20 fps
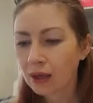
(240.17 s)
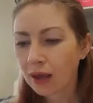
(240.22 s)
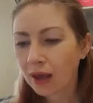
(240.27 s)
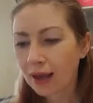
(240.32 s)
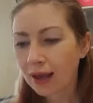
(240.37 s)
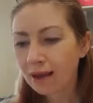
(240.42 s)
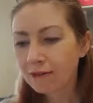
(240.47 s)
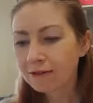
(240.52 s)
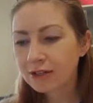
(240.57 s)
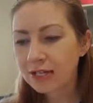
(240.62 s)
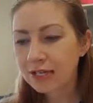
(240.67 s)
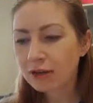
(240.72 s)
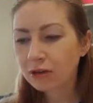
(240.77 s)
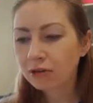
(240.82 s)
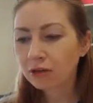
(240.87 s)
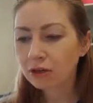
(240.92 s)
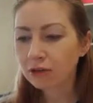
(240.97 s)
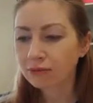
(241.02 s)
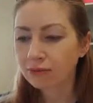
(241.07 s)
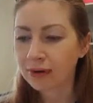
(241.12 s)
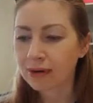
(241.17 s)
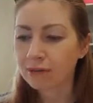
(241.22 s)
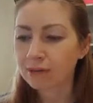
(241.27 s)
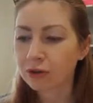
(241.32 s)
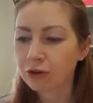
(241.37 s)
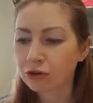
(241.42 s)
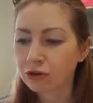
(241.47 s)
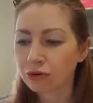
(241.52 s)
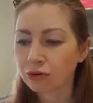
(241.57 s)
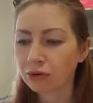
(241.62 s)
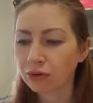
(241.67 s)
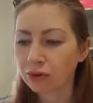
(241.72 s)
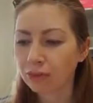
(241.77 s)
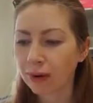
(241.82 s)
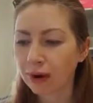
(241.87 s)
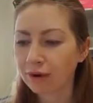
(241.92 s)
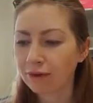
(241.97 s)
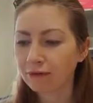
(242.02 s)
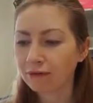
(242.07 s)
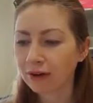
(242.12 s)
I have to tell Kareem the truth
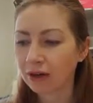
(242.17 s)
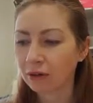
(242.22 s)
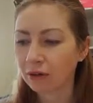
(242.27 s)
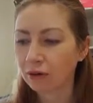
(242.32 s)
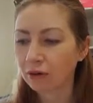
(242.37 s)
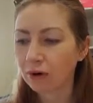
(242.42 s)
about Phil,